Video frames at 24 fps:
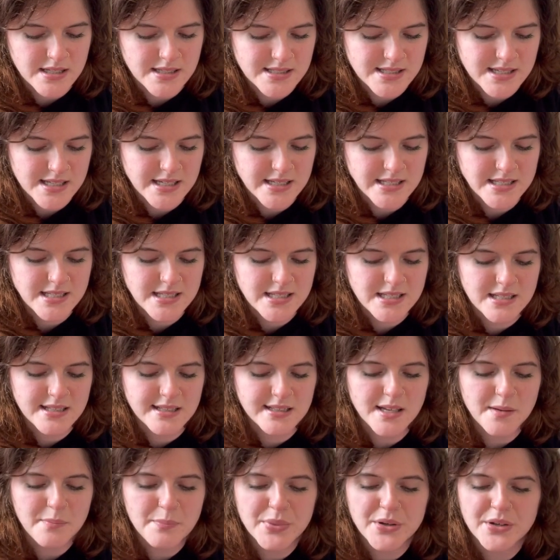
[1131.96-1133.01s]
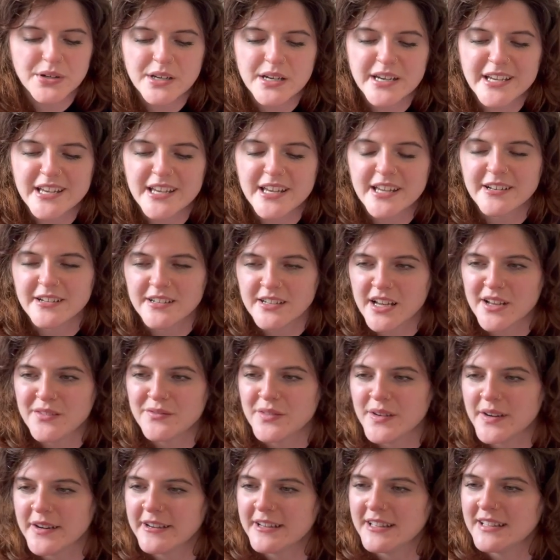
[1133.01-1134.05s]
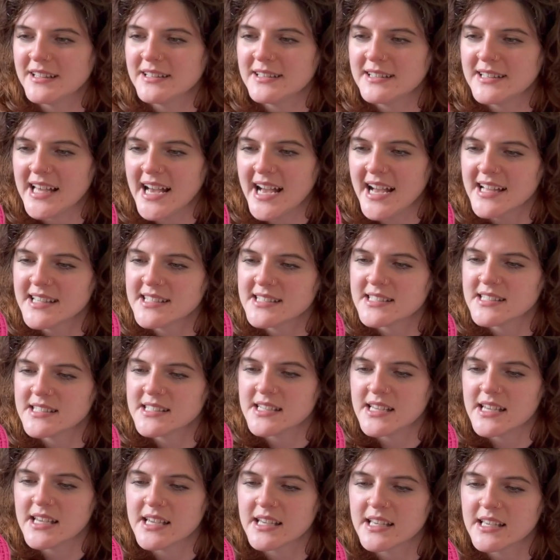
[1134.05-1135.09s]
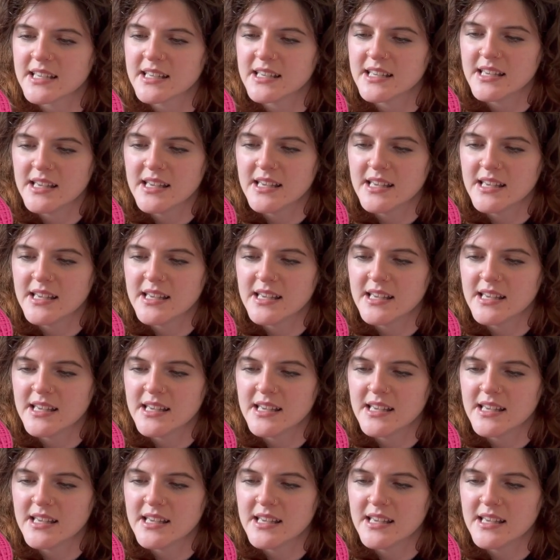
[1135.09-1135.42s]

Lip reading: like slippery and not very elastic,